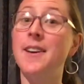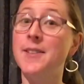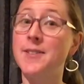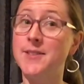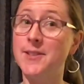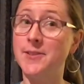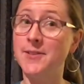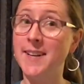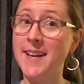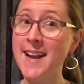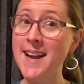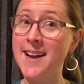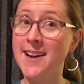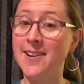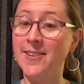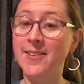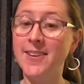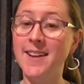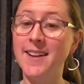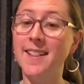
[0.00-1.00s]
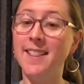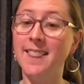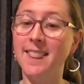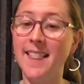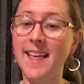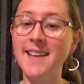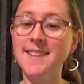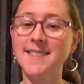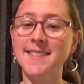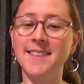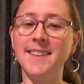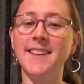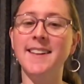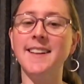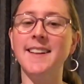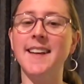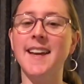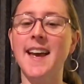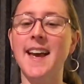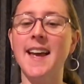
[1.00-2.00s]
So now let's
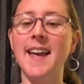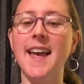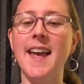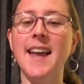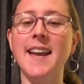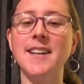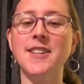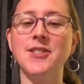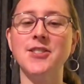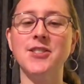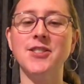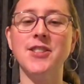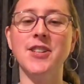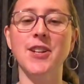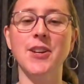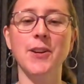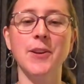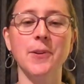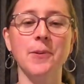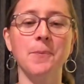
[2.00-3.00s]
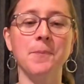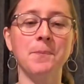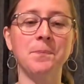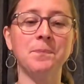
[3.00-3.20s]
look at H2.